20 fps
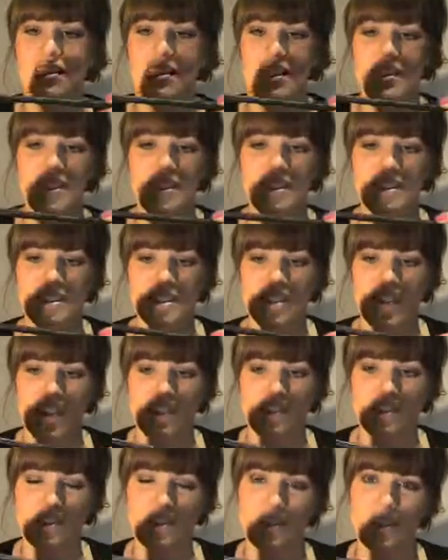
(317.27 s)
They don't stay
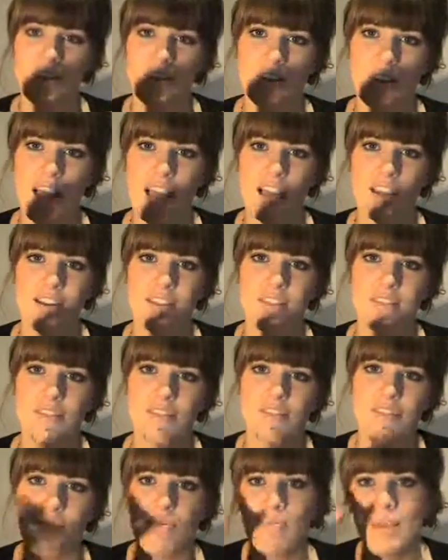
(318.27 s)
on as long, and
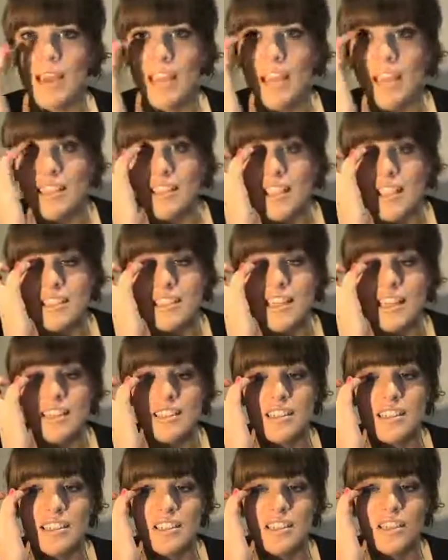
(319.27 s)
for me they
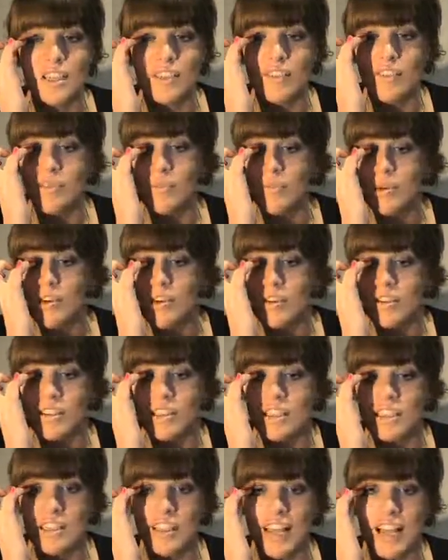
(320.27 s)
tend to, if you put it
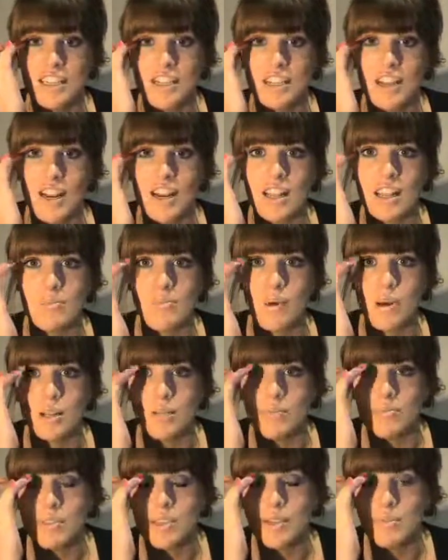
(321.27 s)
on your lash line at the
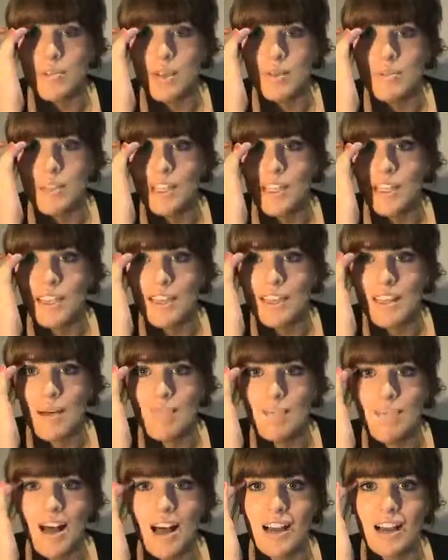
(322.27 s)
bottom, sometimes you can get
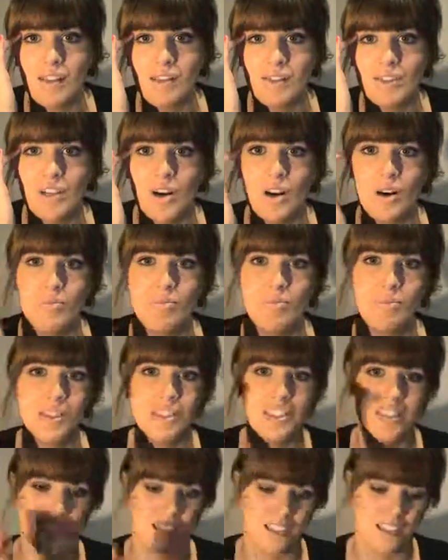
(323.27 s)
that mark at the top,
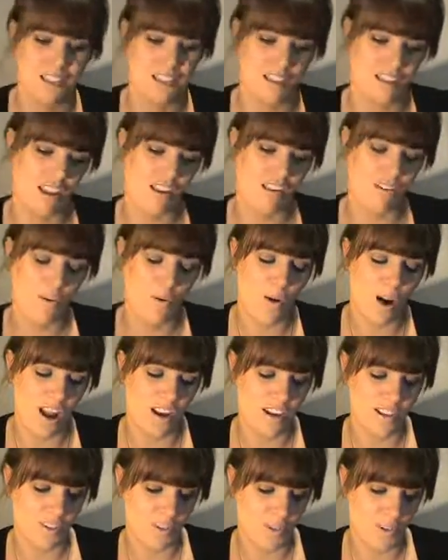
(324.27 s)
which is
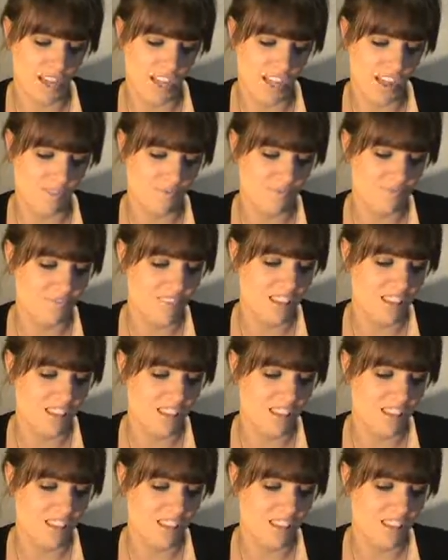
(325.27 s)
quite annoying.